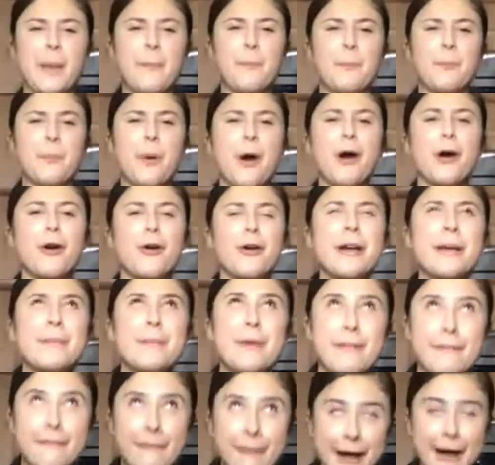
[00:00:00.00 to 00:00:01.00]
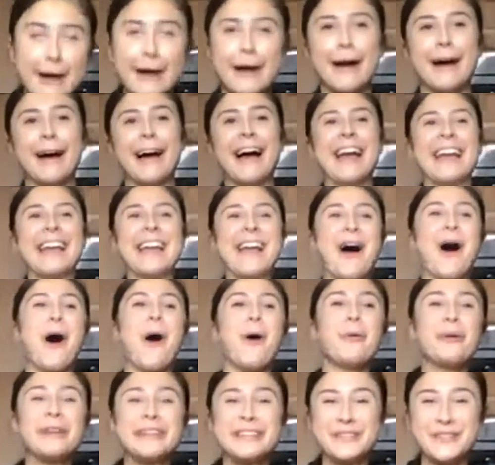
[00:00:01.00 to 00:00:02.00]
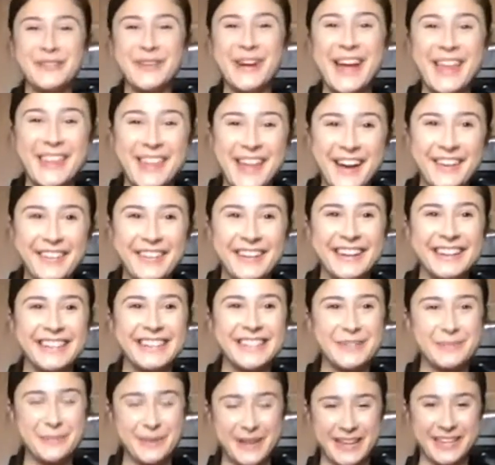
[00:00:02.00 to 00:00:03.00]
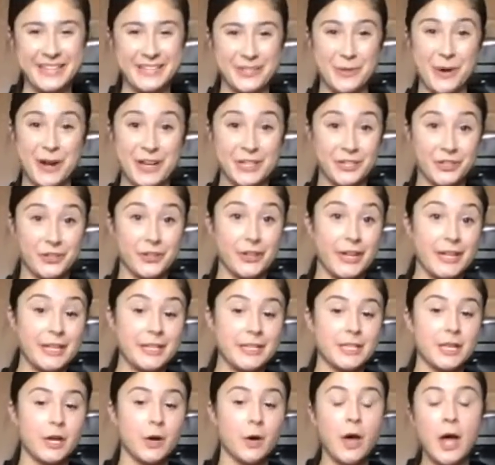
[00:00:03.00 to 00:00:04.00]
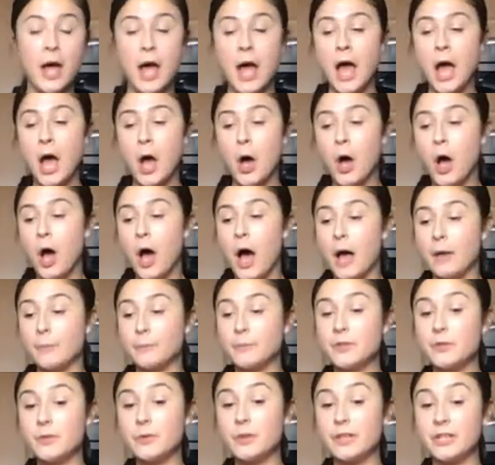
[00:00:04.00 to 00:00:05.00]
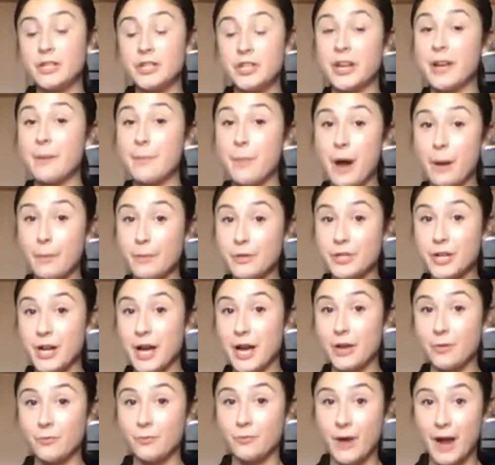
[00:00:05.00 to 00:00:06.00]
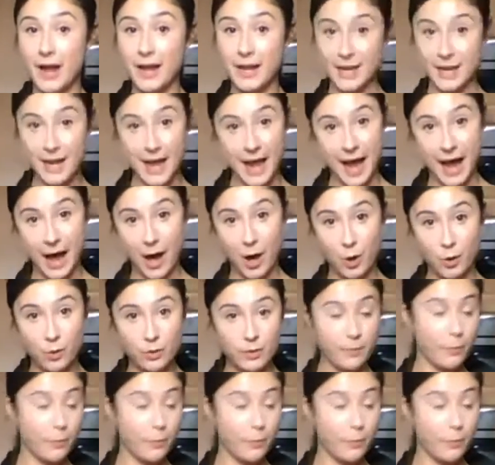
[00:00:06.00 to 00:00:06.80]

primavera. I always forget that word, spaghetti squash ingredients. So I'm doing the chicken parmesan right now